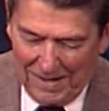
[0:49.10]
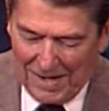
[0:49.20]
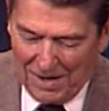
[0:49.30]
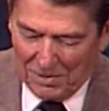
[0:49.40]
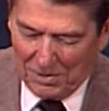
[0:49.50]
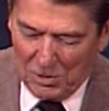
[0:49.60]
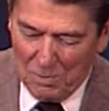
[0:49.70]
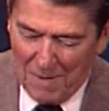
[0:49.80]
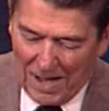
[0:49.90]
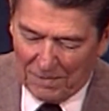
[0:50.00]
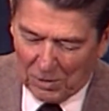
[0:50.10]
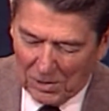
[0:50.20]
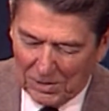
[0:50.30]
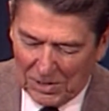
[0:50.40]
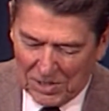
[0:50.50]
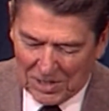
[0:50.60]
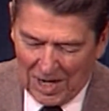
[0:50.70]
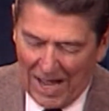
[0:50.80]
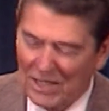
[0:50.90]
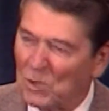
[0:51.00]
Now, you might have heard that just
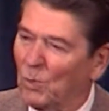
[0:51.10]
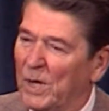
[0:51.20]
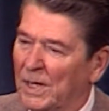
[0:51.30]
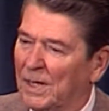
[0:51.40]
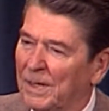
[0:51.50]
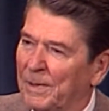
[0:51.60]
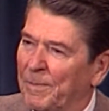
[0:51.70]
last week